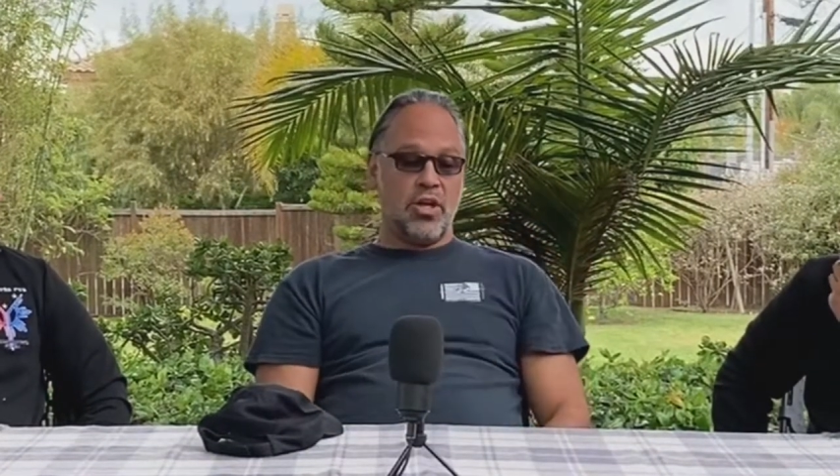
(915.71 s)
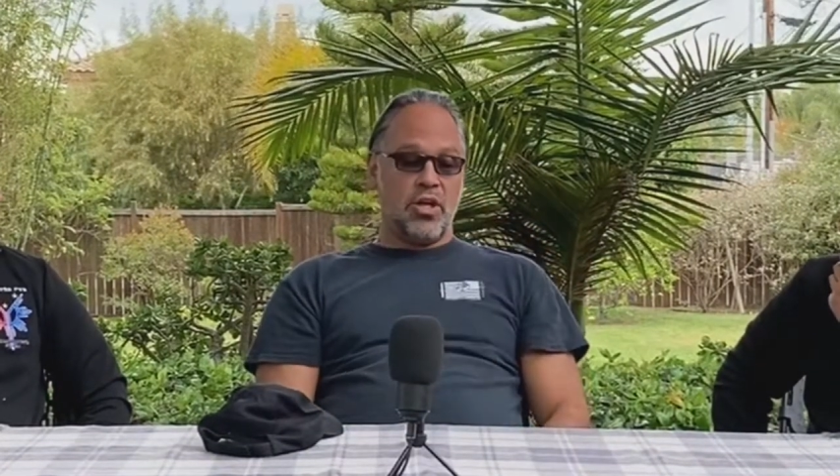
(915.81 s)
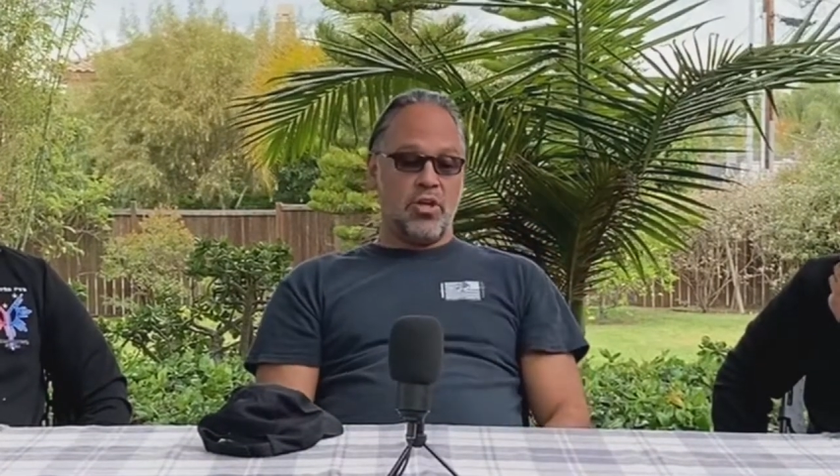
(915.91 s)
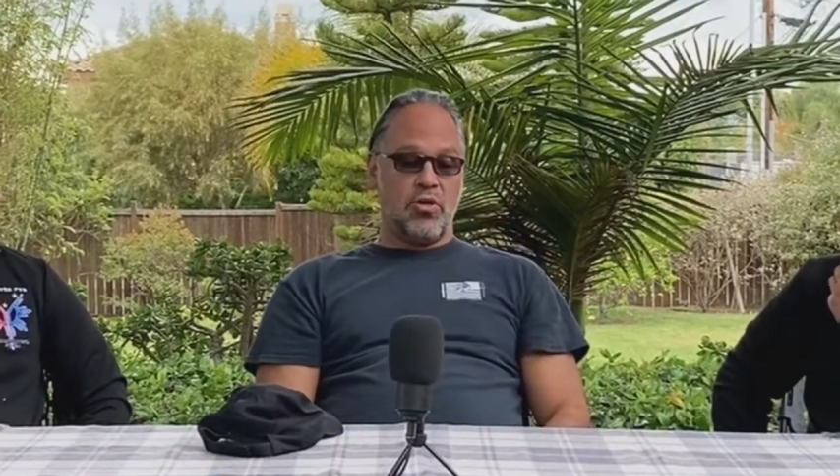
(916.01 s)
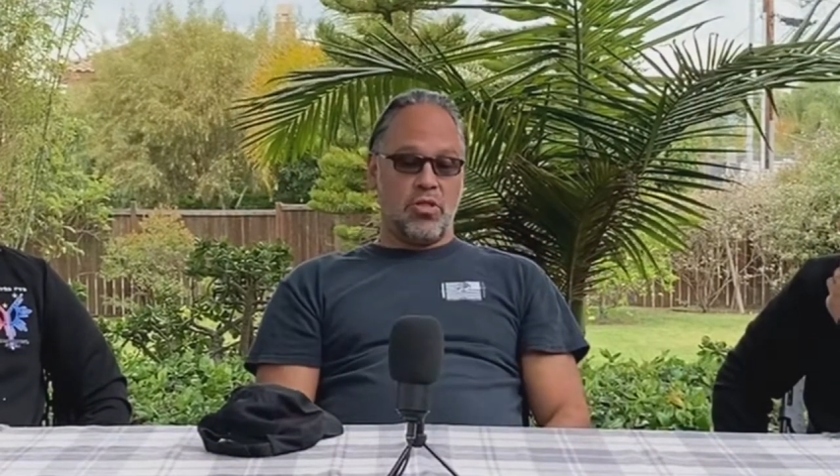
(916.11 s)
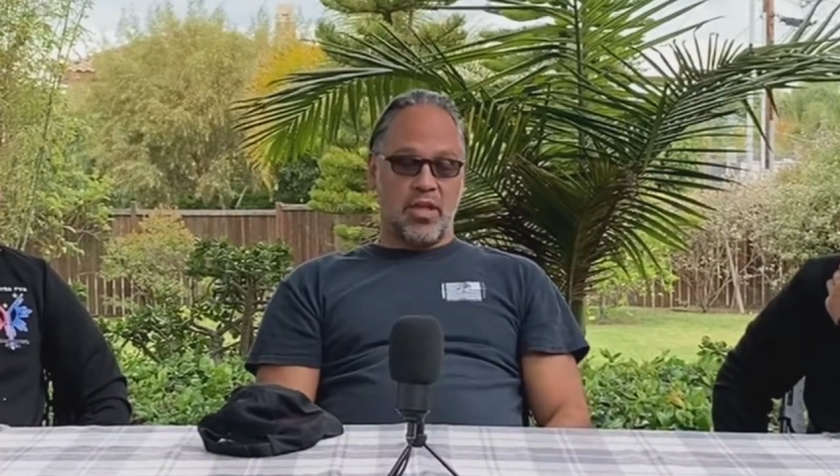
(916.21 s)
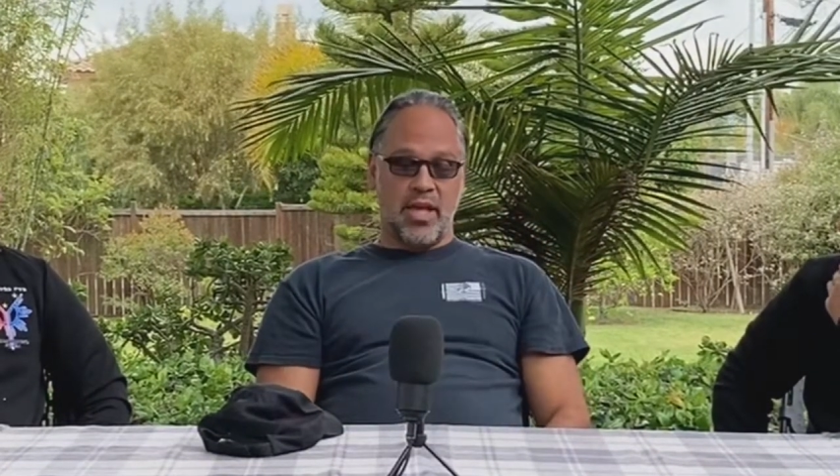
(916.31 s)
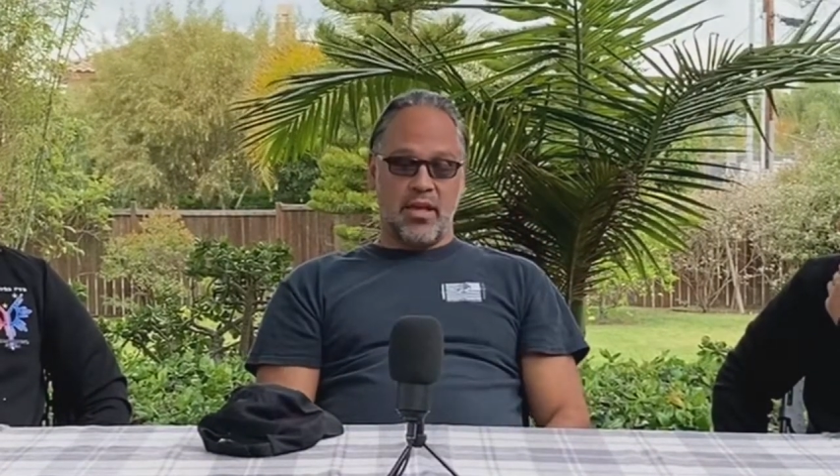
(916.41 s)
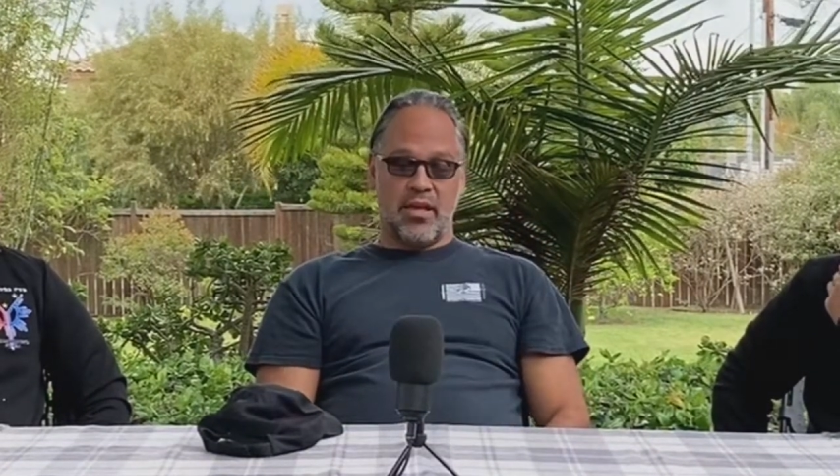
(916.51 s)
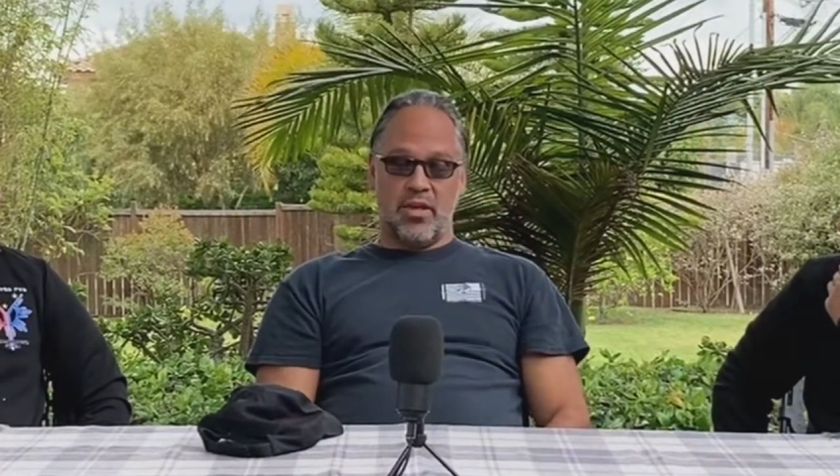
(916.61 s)
you
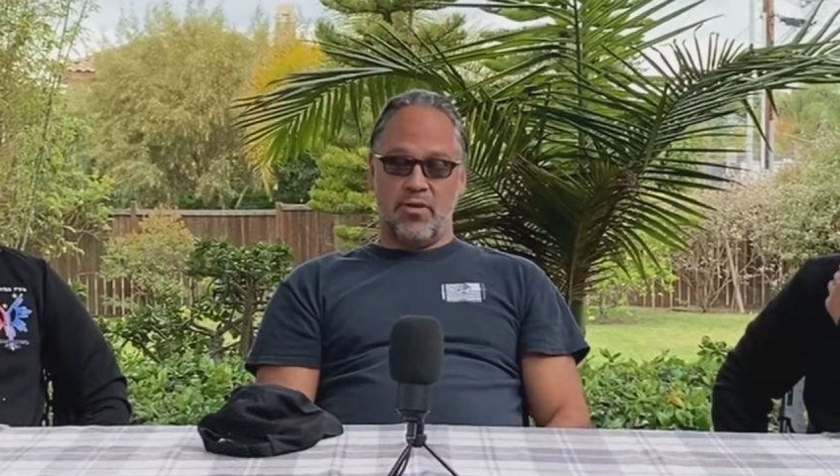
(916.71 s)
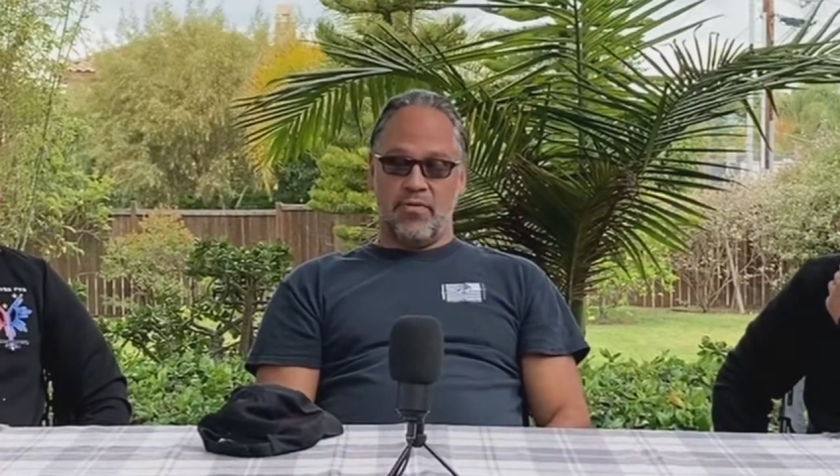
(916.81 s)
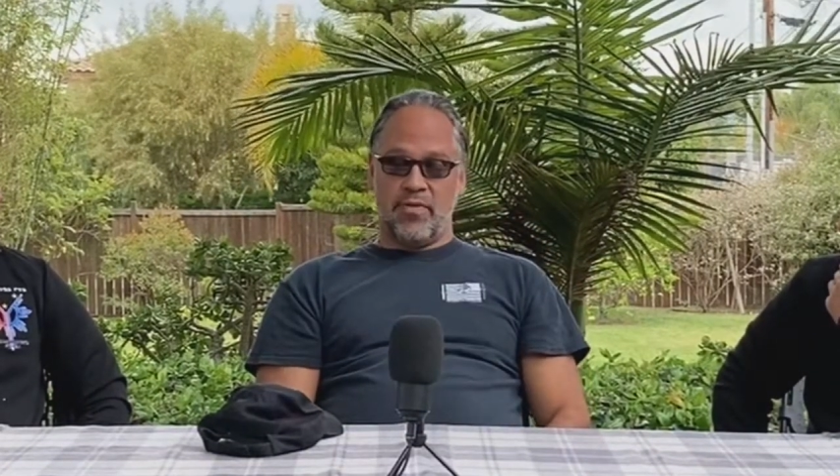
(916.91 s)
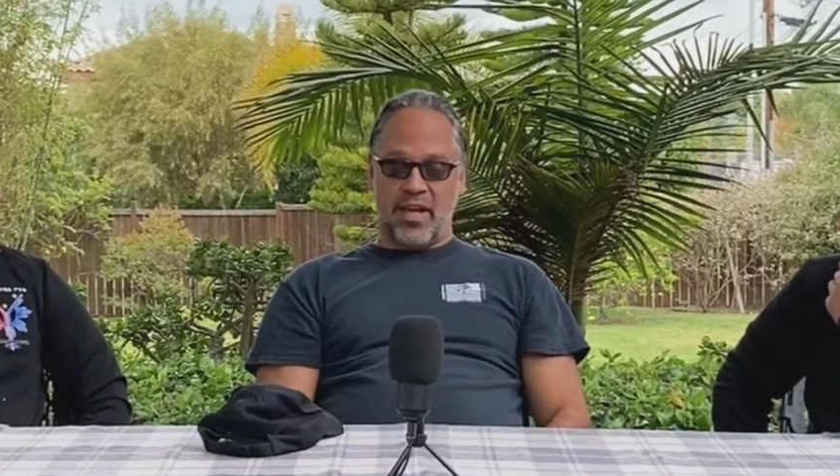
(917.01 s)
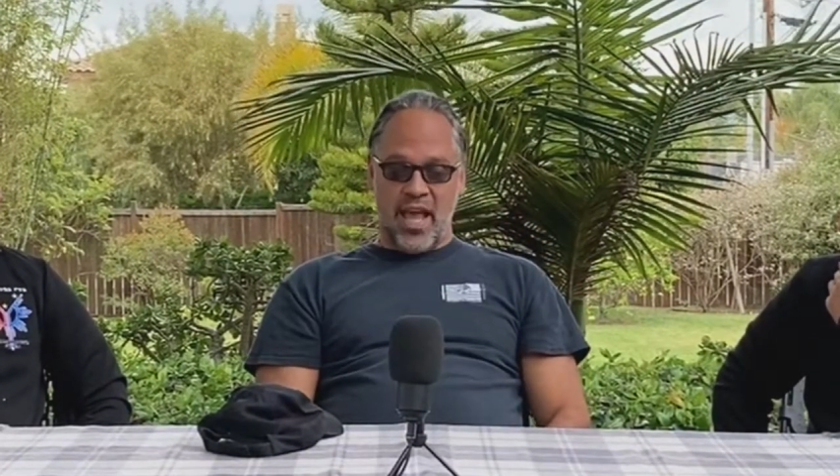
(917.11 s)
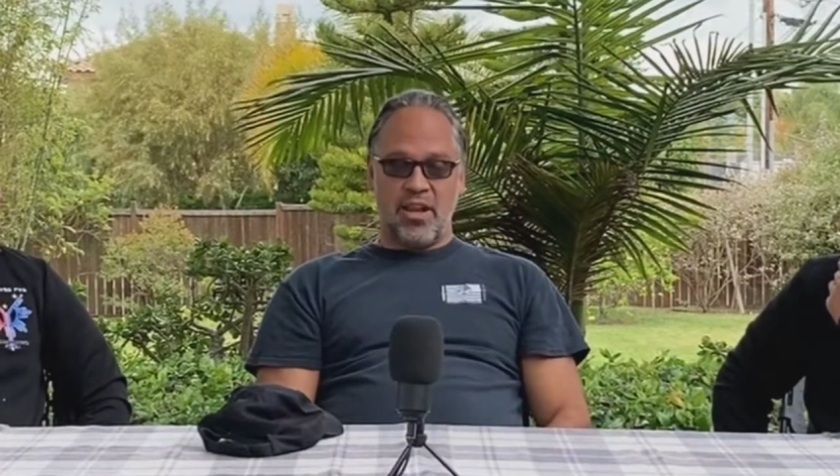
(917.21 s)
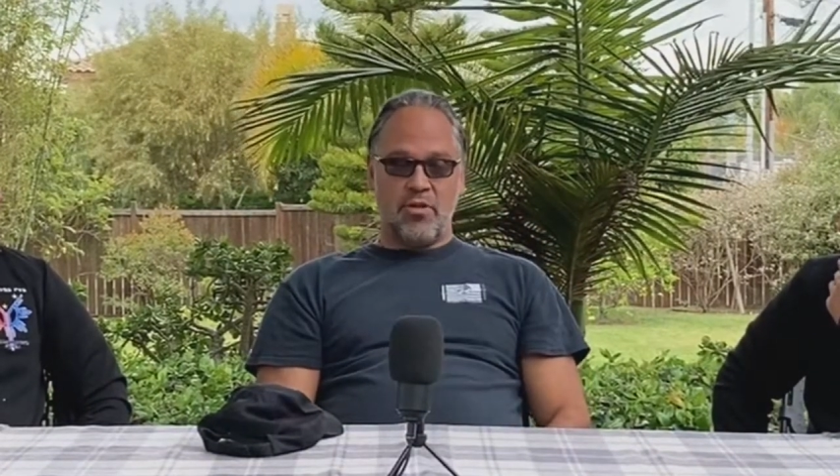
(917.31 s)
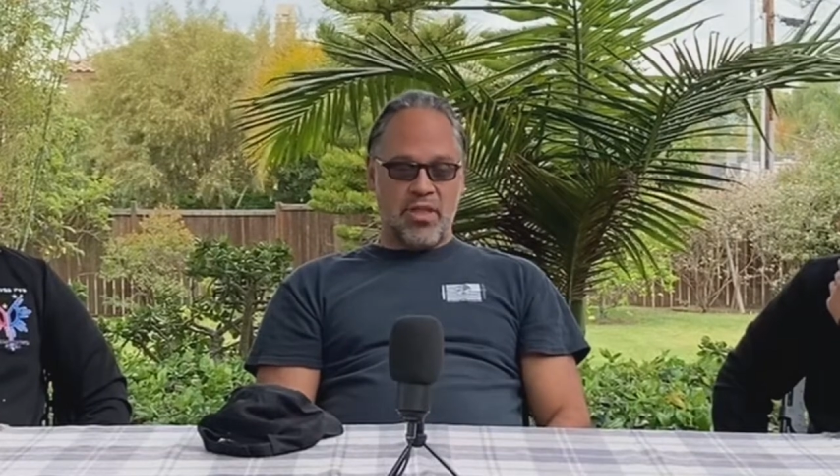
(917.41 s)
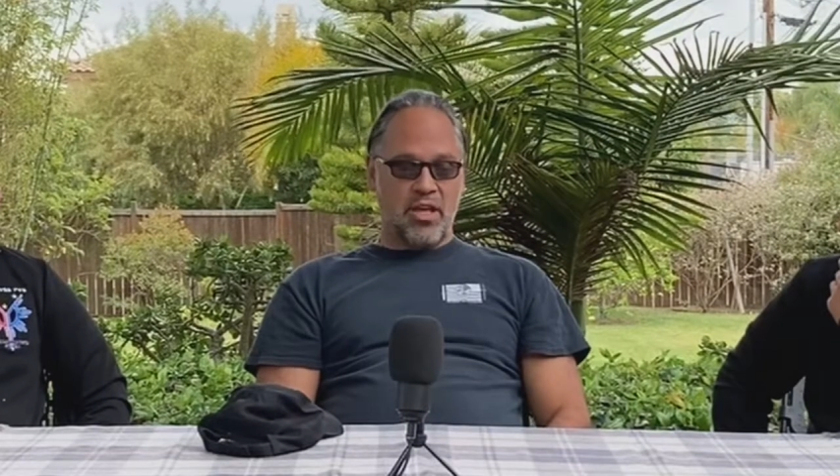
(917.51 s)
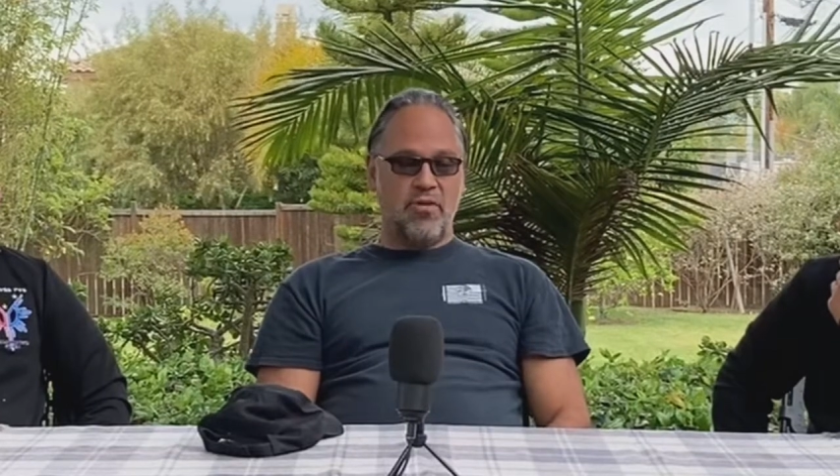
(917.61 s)
think
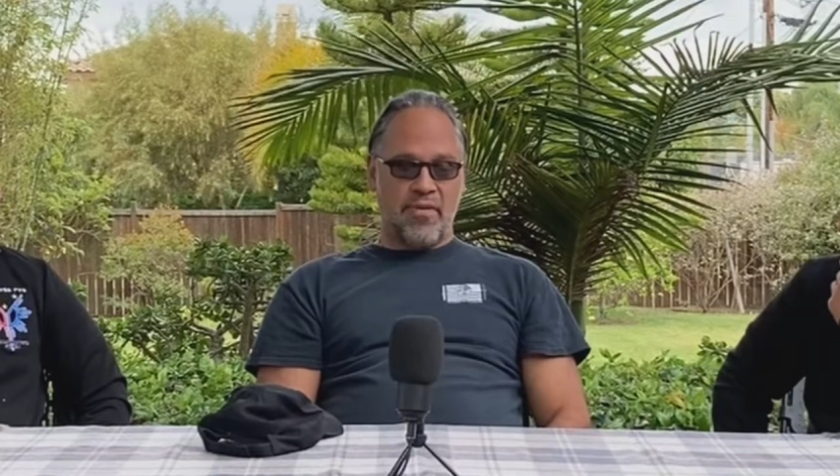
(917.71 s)
you've